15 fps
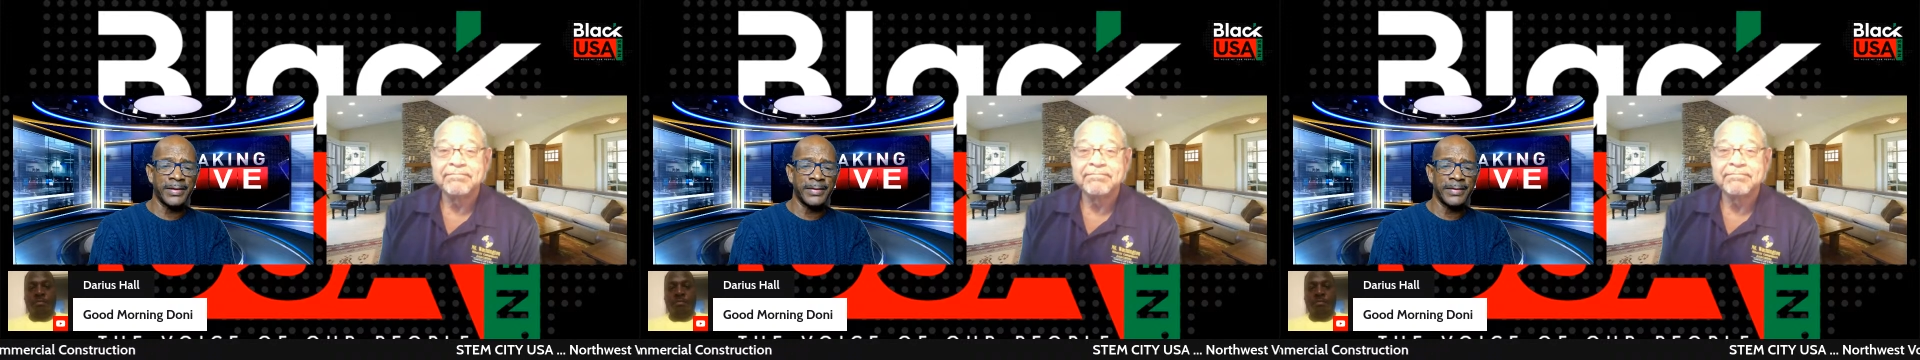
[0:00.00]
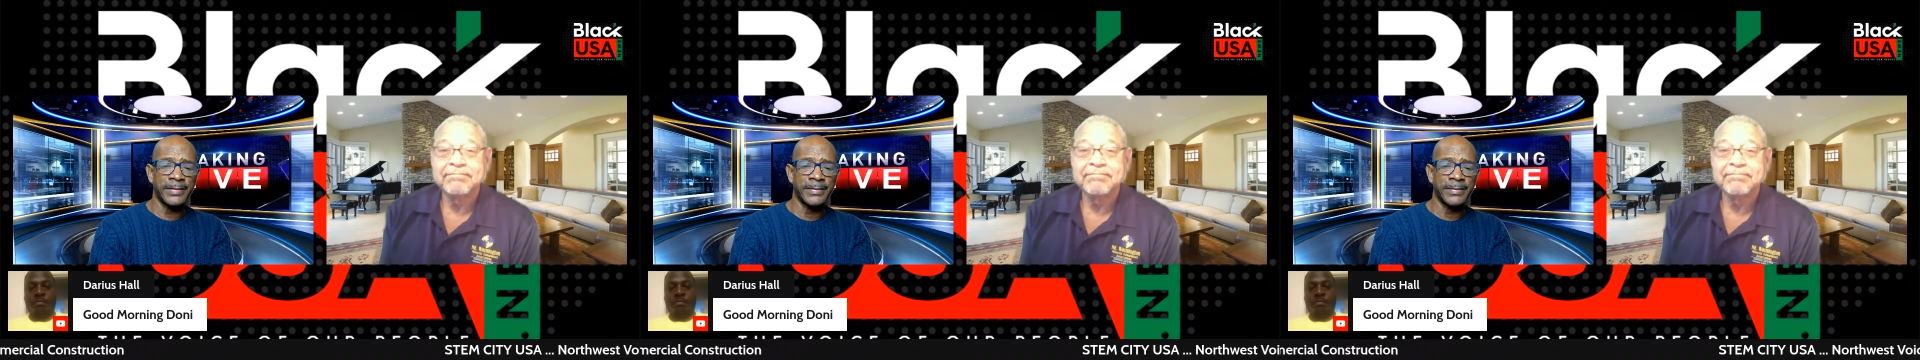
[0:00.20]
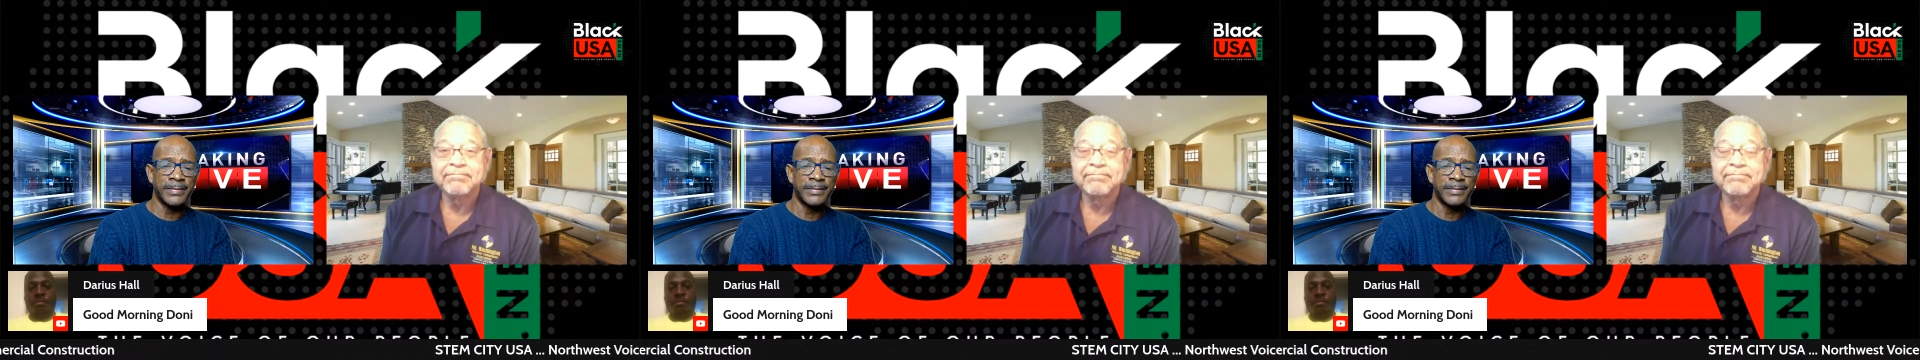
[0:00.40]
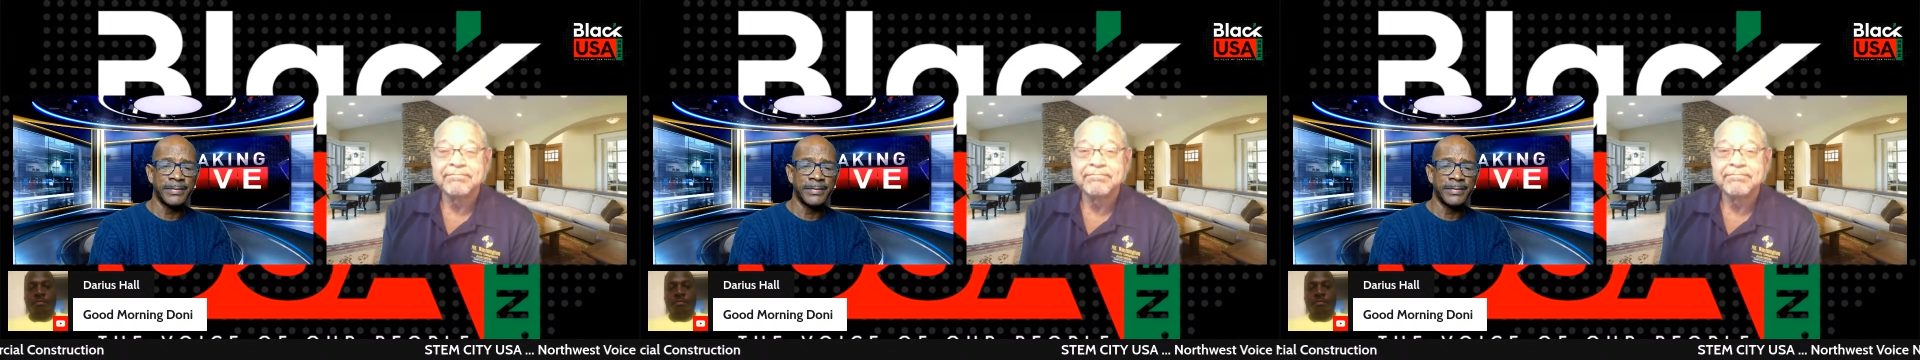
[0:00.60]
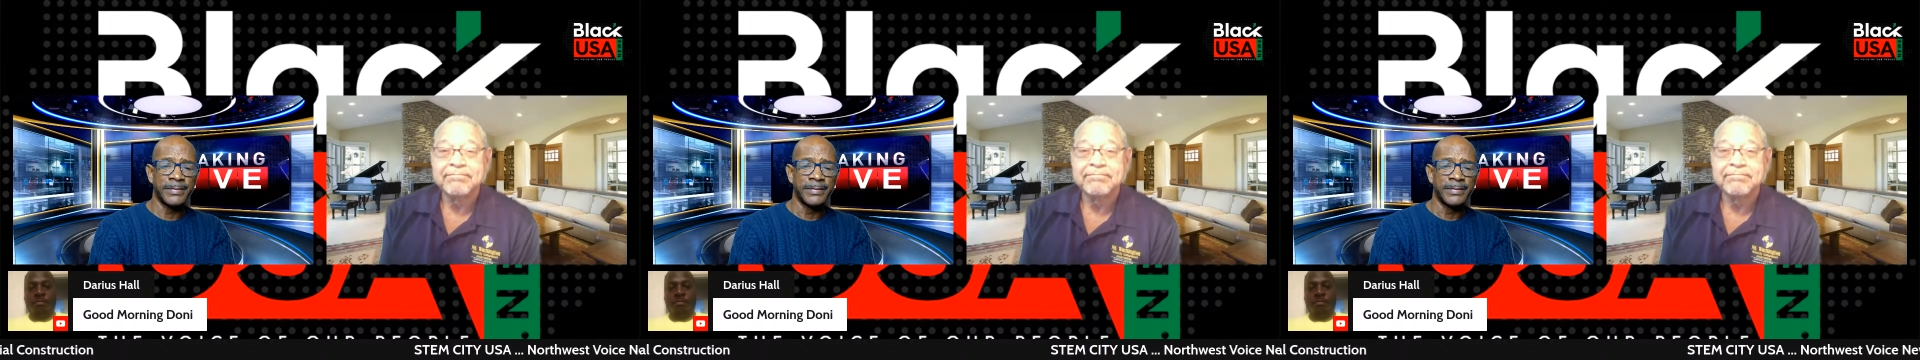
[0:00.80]

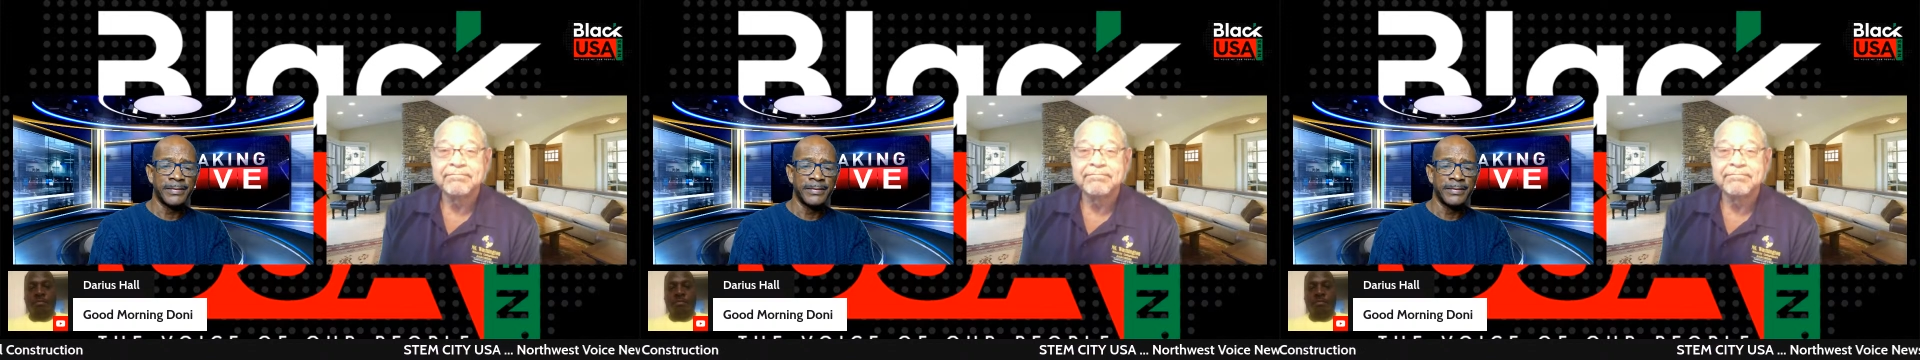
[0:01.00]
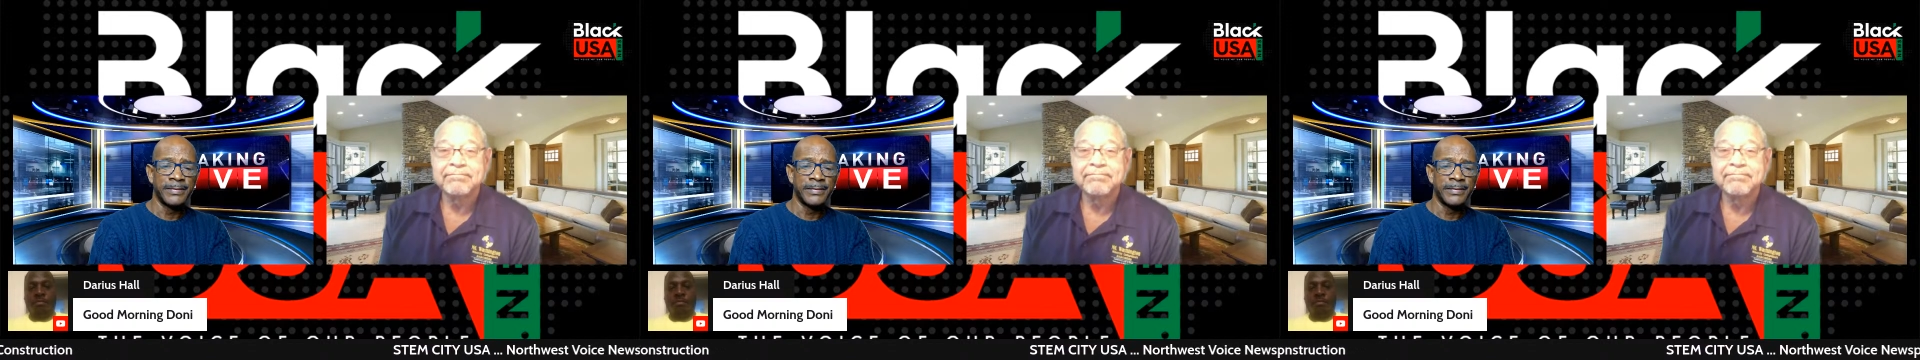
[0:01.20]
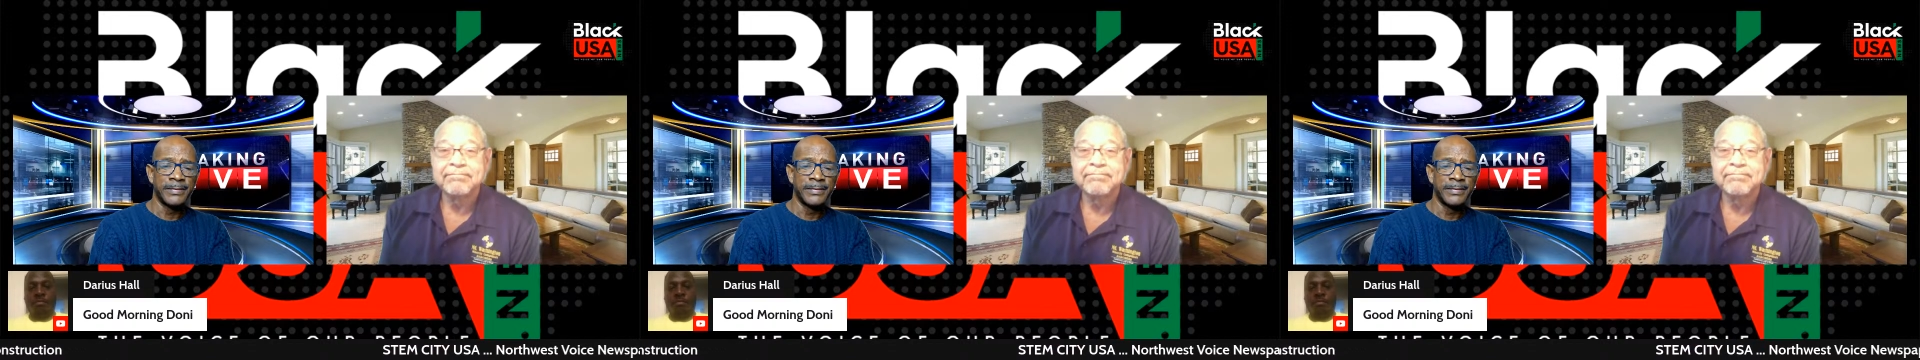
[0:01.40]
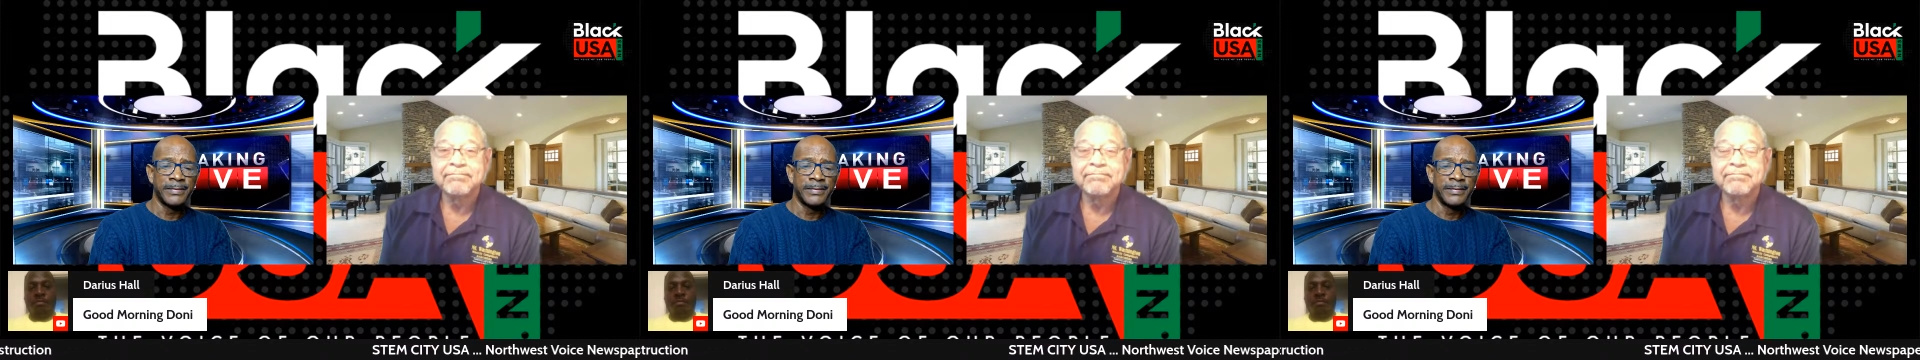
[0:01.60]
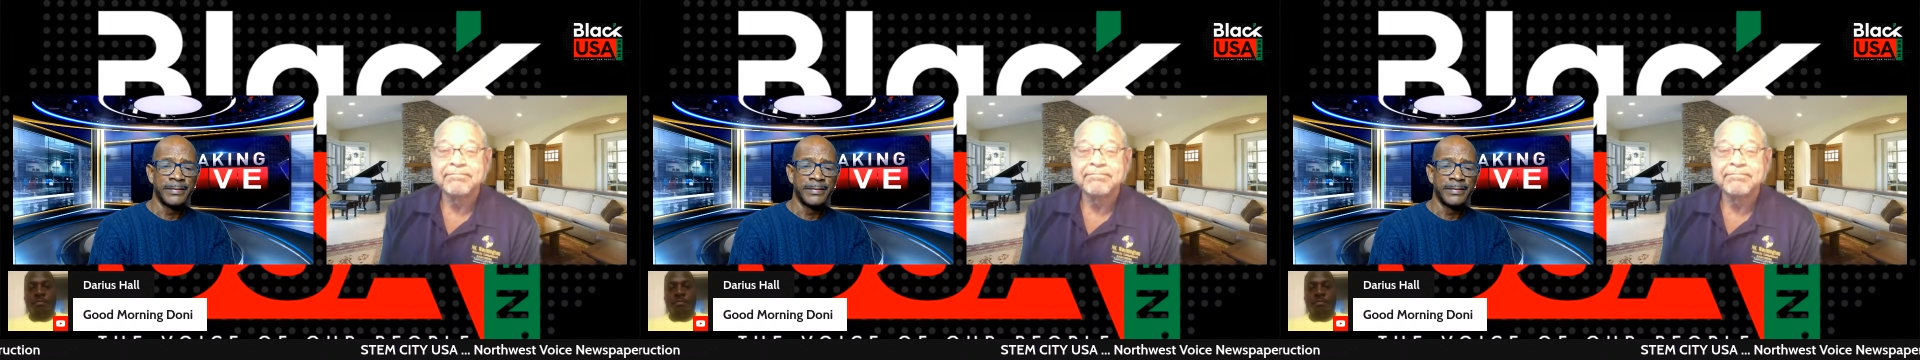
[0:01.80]
(silence)